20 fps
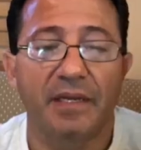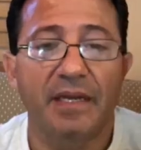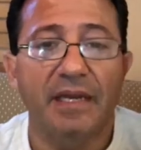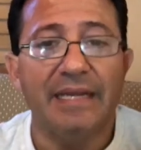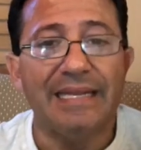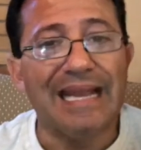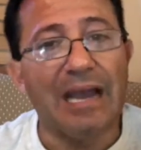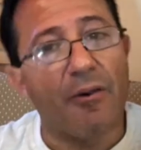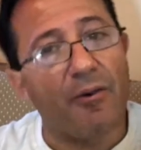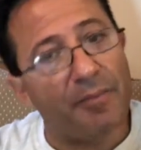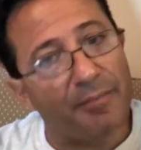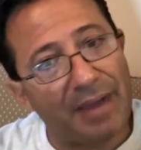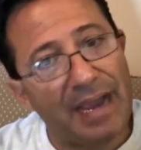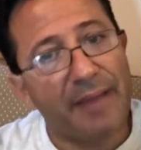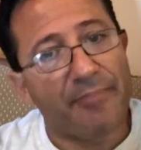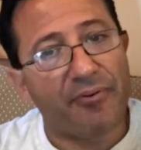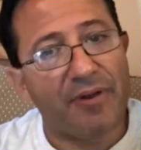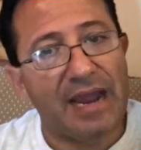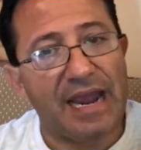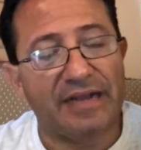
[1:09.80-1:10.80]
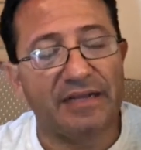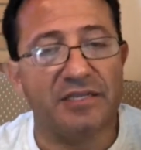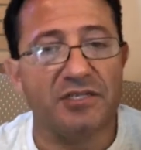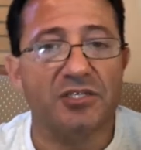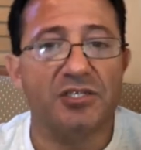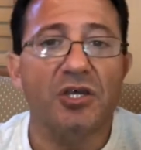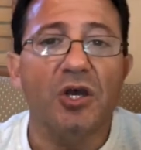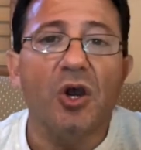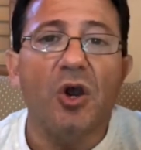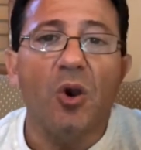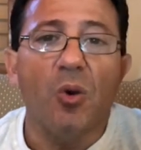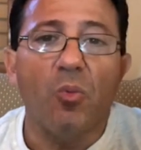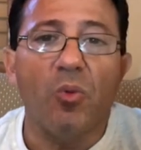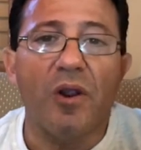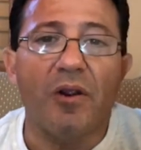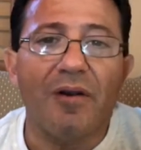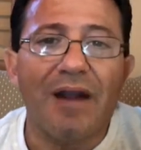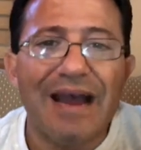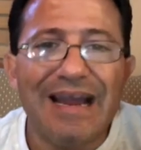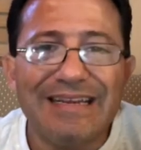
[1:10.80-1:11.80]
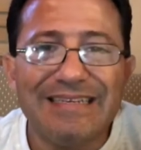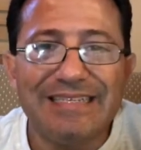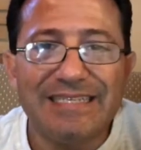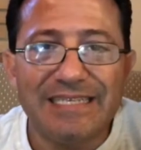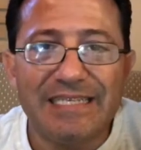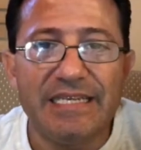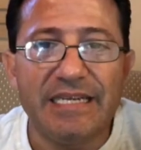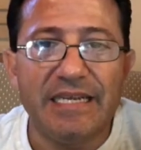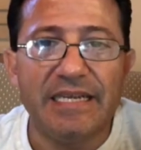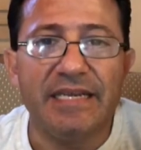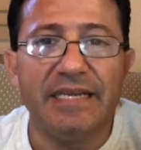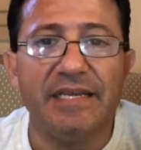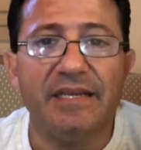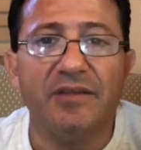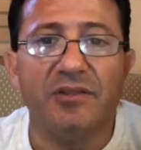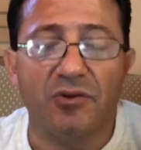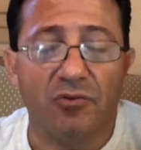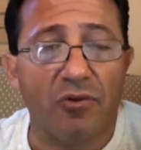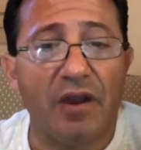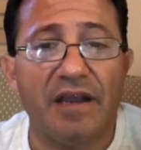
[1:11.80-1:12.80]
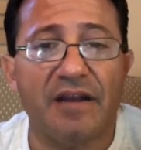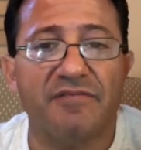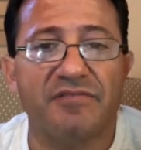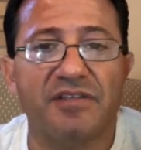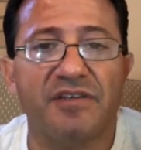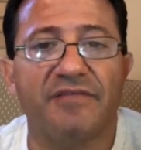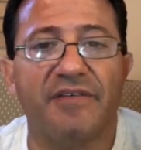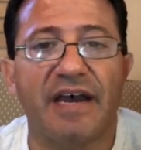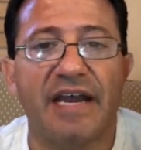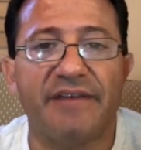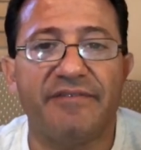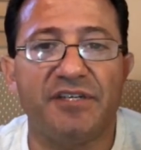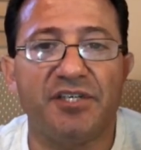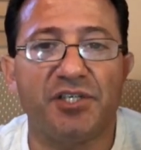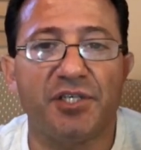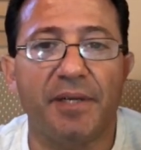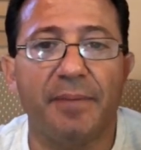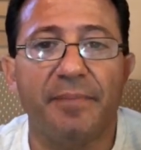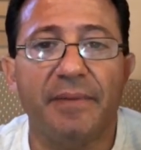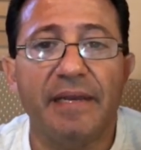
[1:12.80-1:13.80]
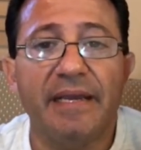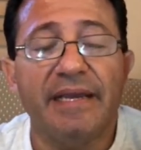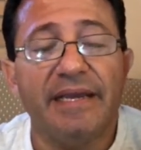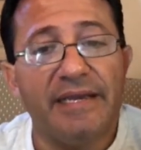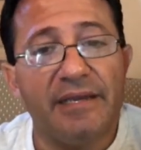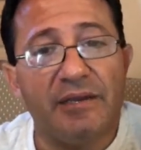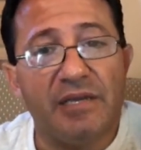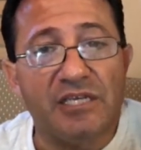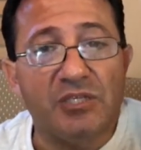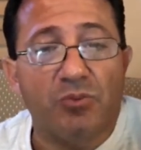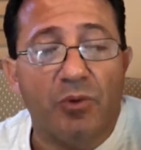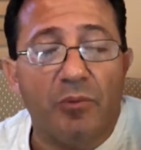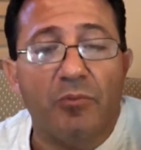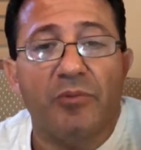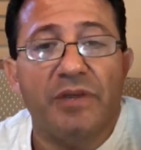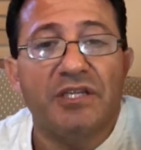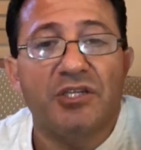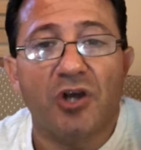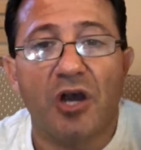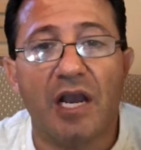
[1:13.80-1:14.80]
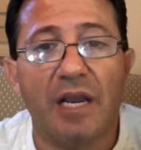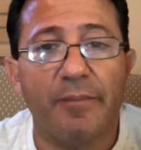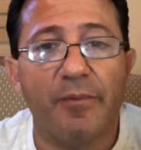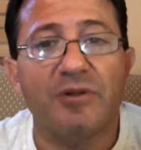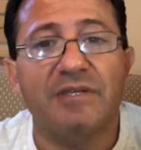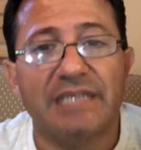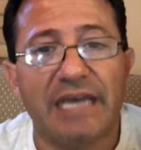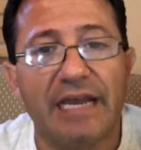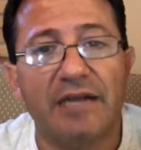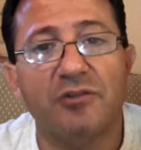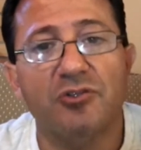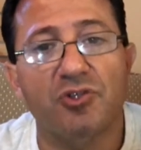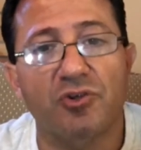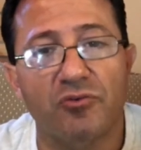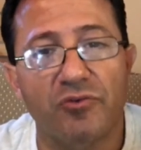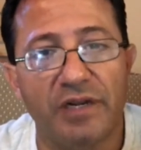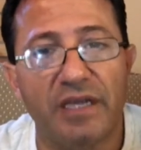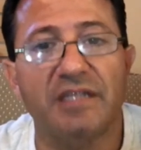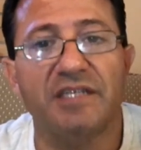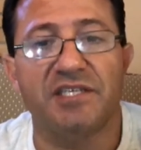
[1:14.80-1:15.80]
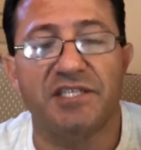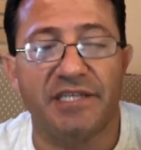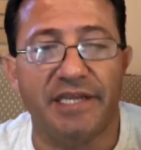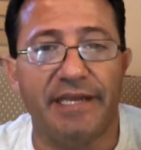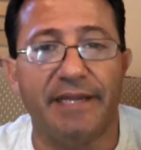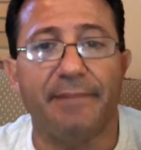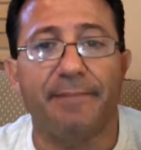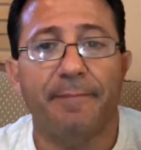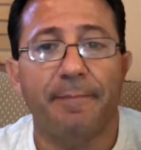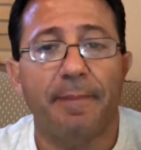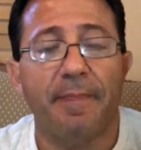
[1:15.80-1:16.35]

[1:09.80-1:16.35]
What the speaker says: Now, in my practice, where I see the right of survivorship is when we talk about title to real estate